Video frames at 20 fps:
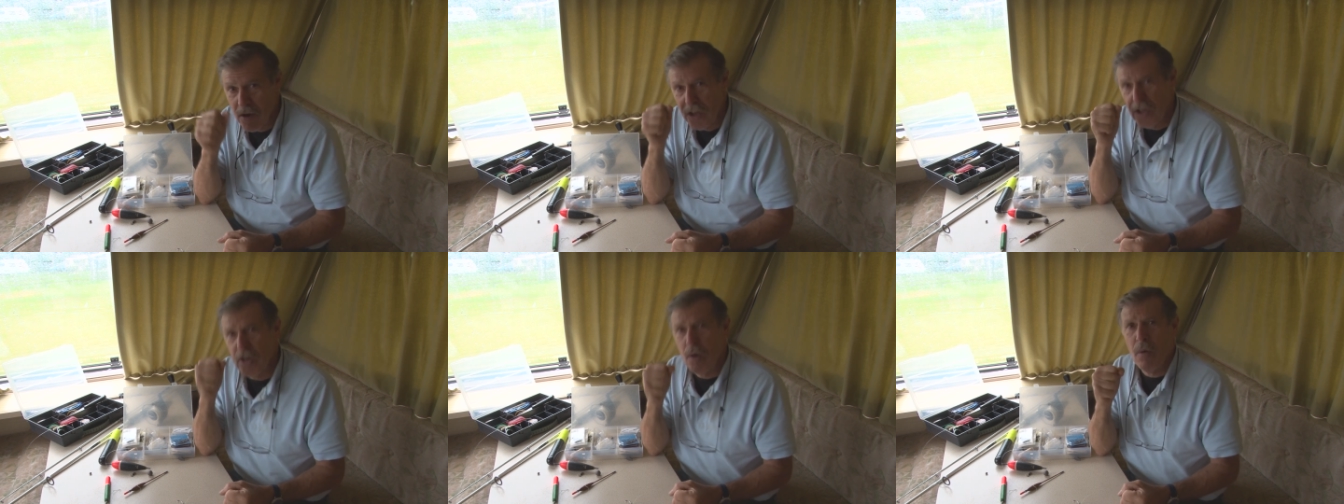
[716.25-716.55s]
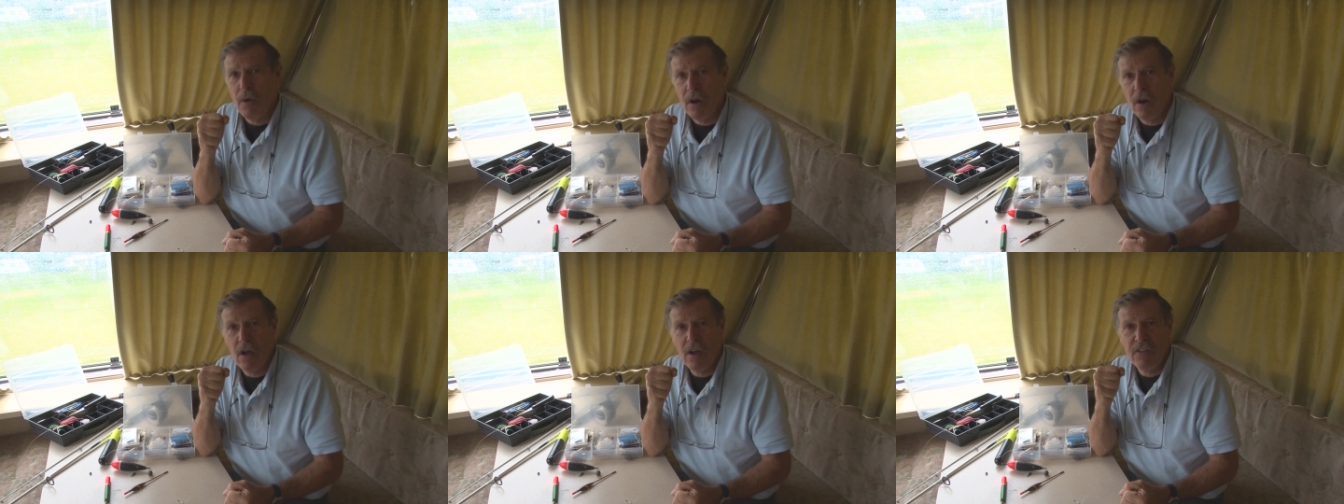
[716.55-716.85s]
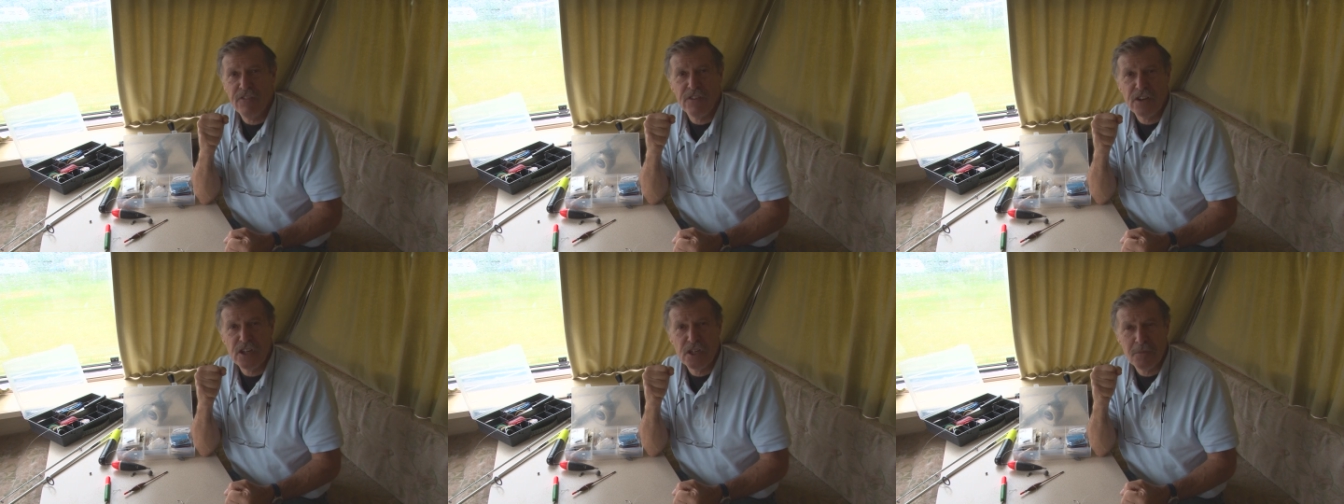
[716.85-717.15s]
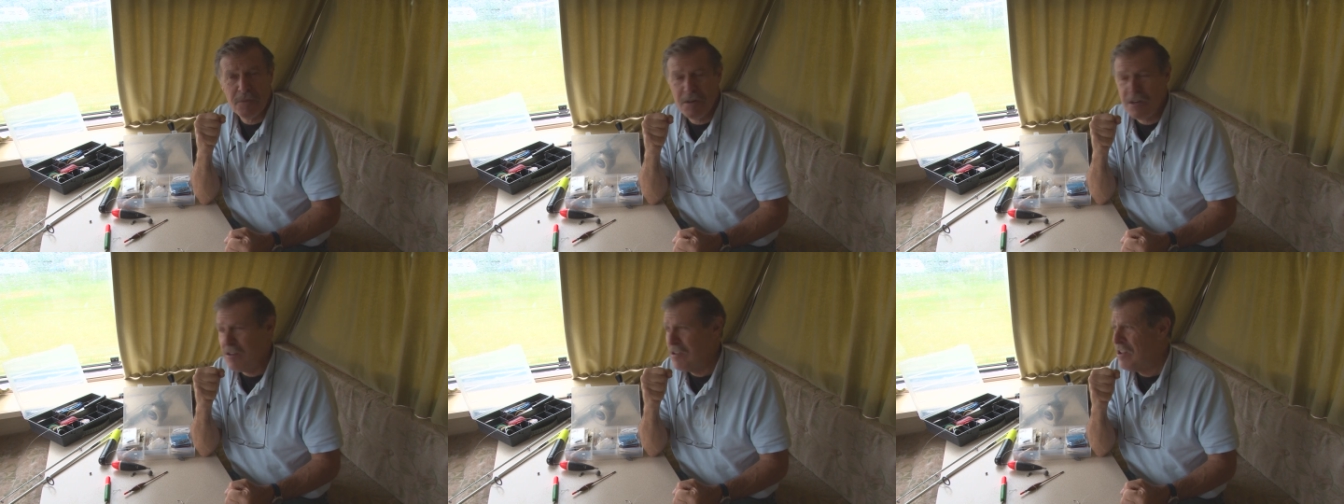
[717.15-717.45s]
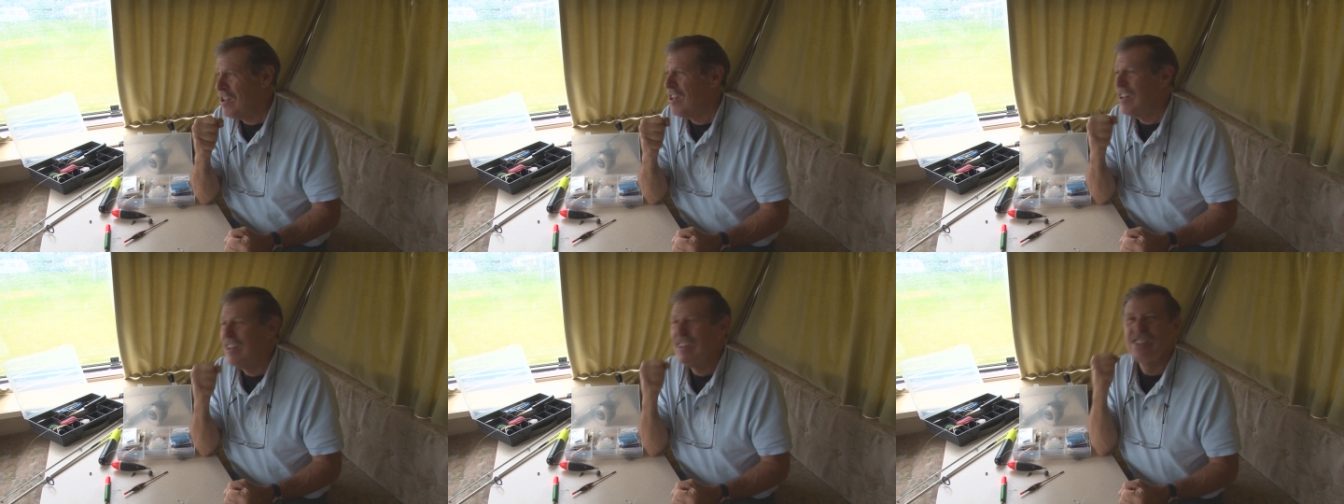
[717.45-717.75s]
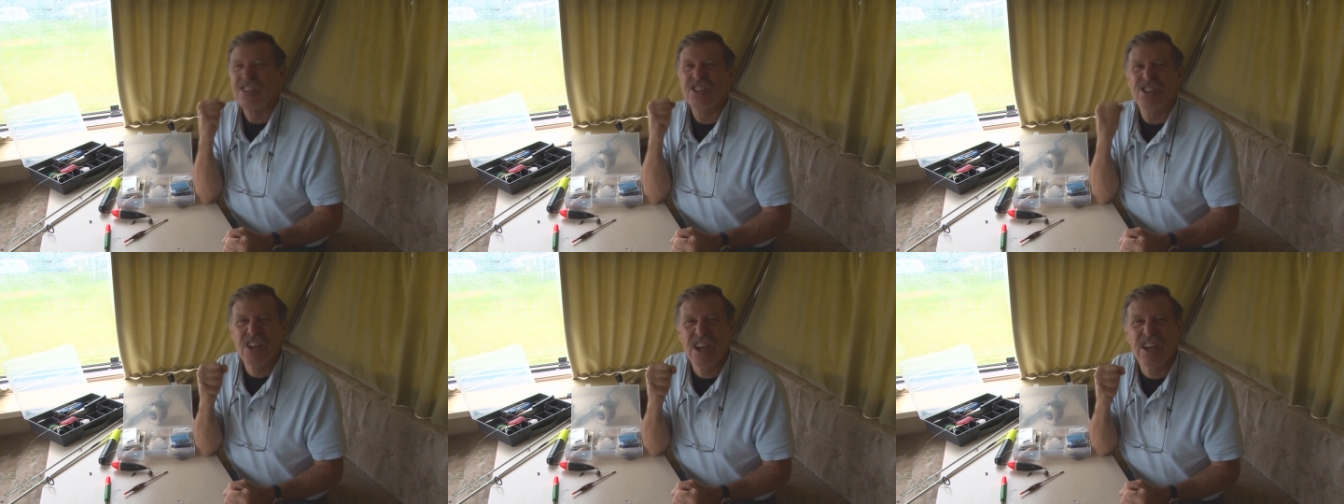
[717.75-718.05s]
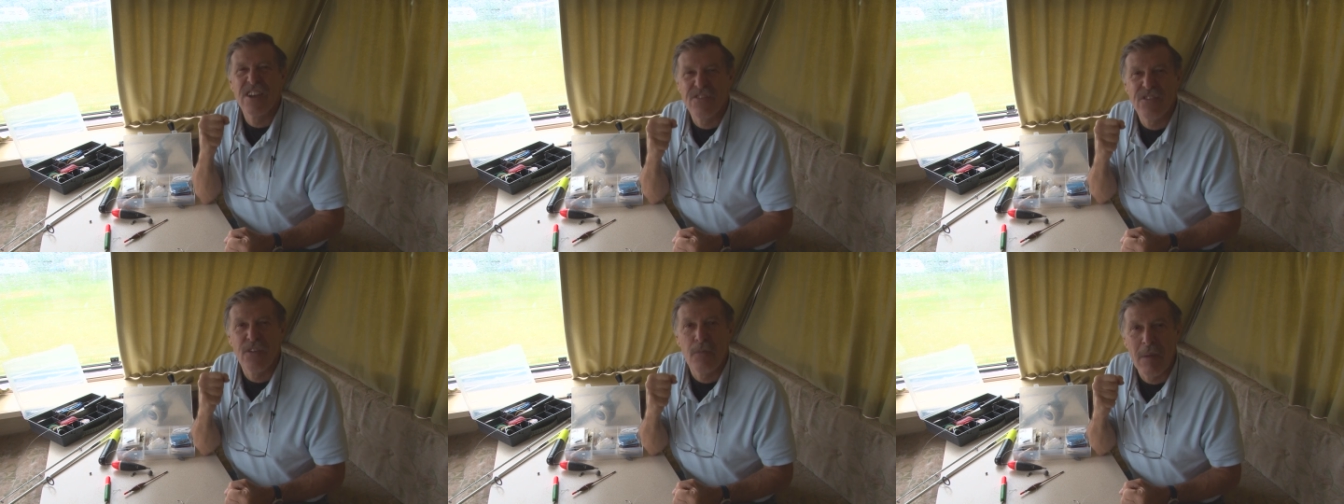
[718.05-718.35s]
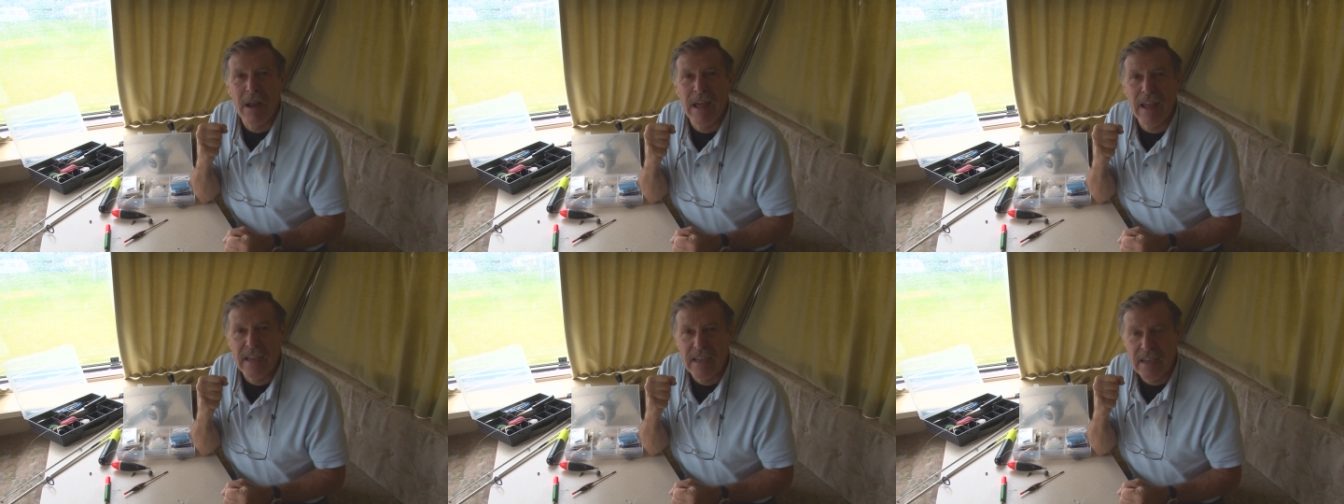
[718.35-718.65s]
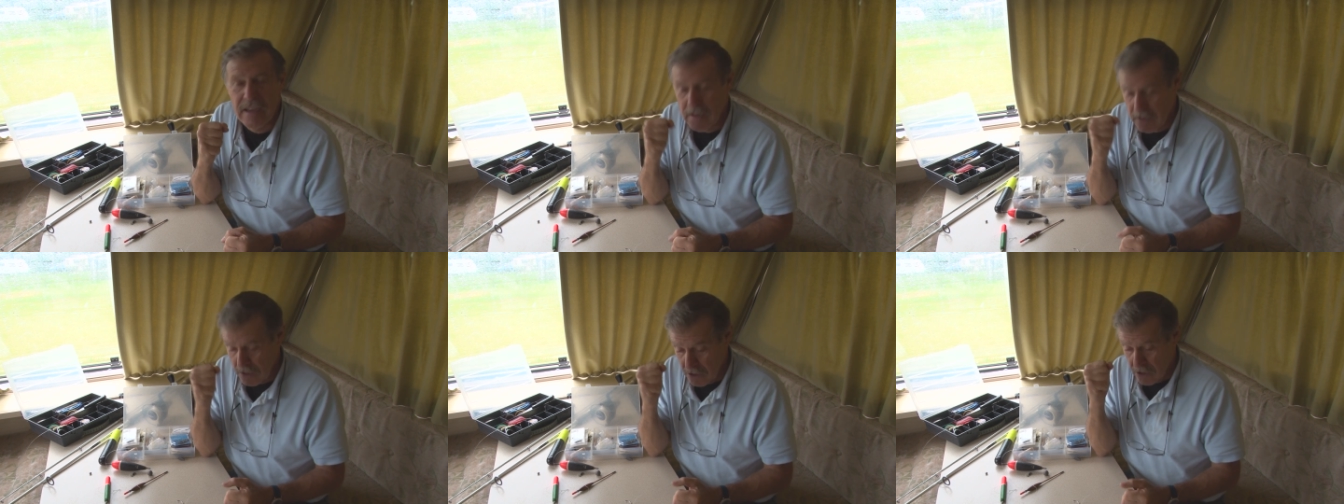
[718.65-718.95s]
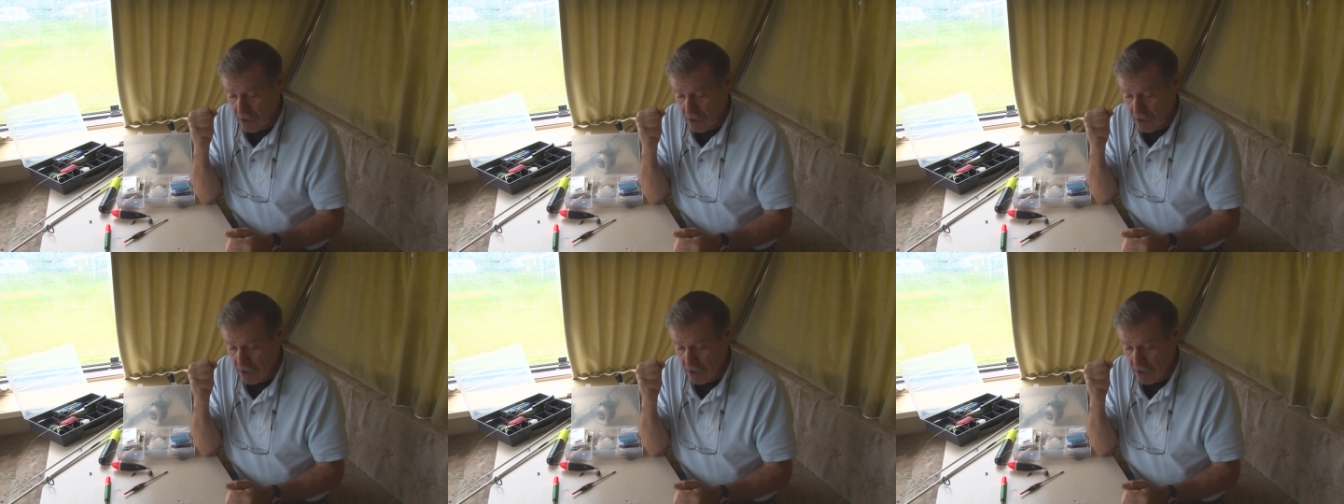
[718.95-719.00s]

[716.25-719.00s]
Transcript: You might like fishermen, save the blank.